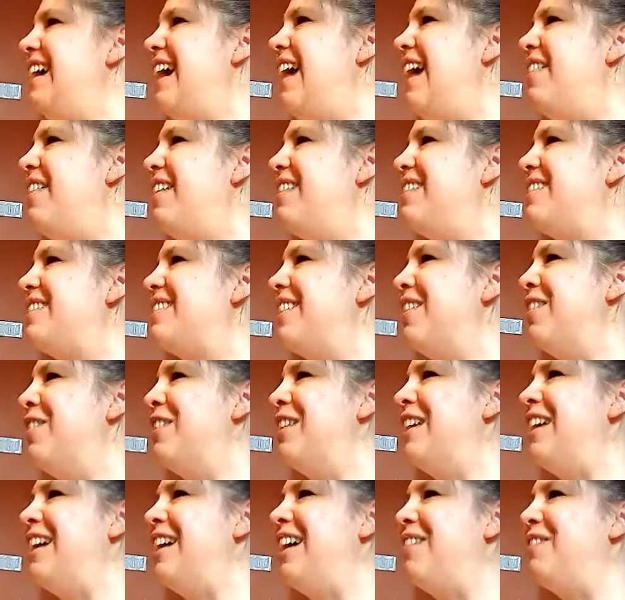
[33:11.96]
And then
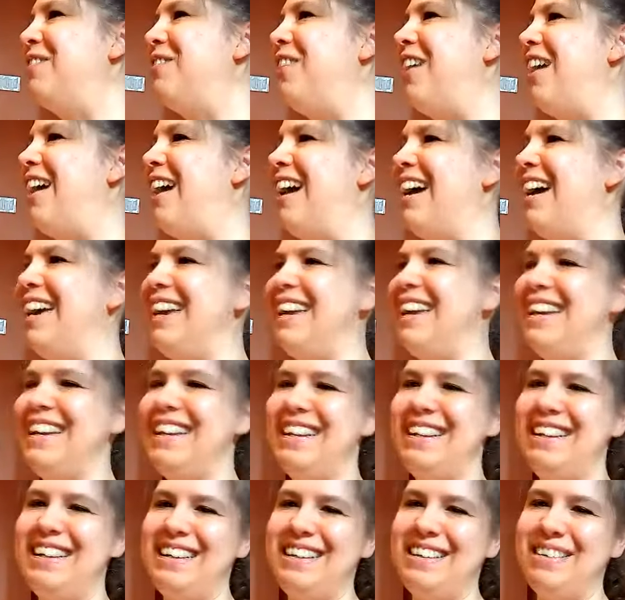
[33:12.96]
slowly
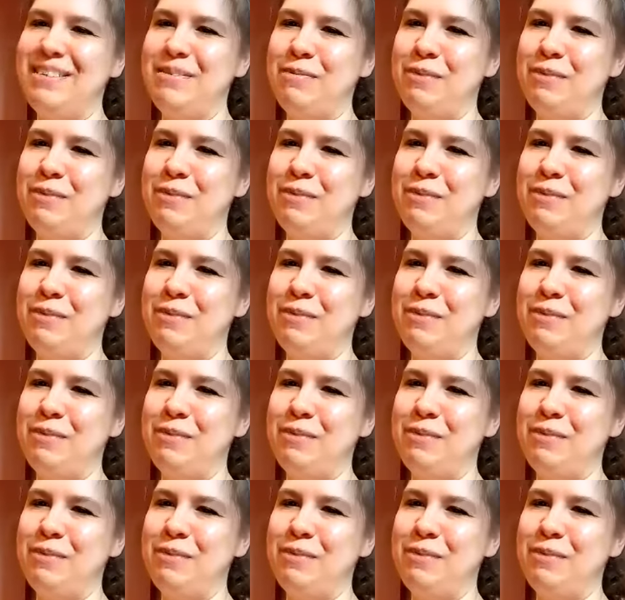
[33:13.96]
unwind.